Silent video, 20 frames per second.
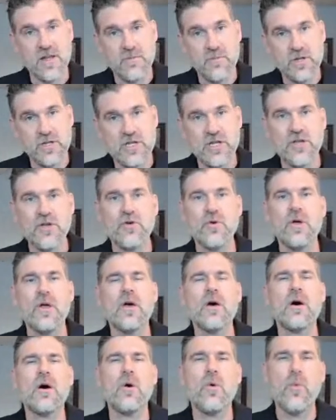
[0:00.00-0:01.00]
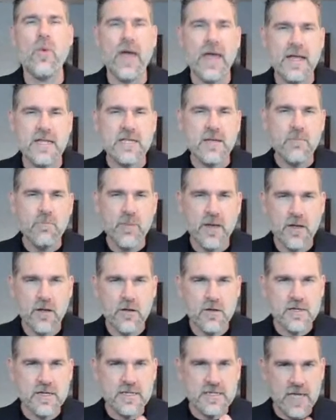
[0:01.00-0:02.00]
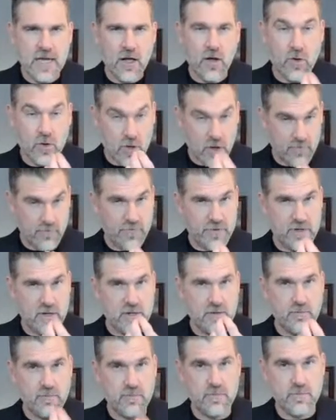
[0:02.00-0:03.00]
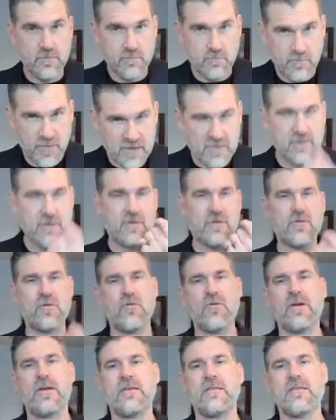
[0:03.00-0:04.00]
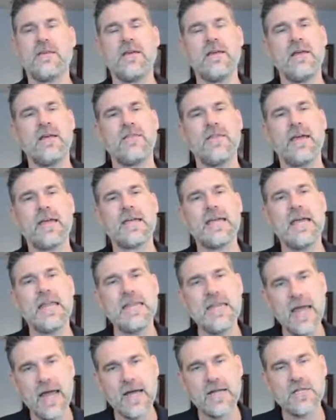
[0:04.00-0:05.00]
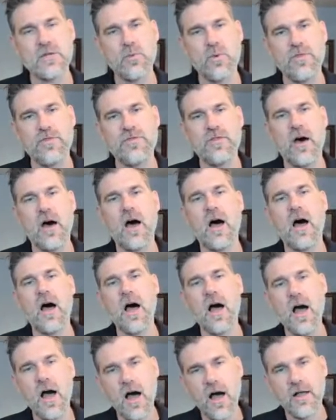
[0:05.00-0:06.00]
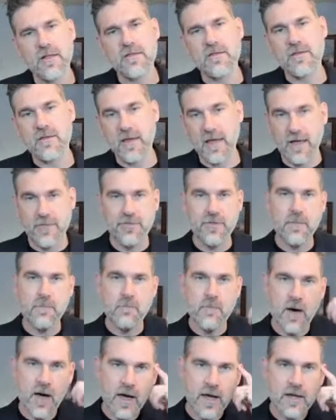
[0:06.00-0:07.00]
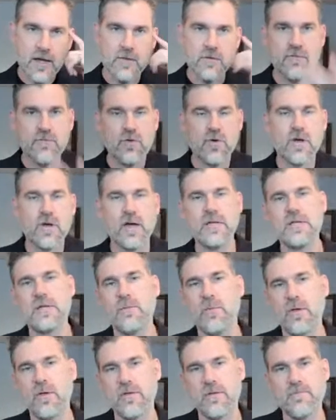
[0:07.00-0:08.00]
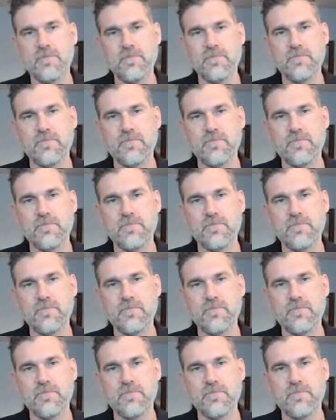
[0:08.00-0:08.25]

number 2, a way to build and tell confident business stories that connect with the hearts and the minds of your customers.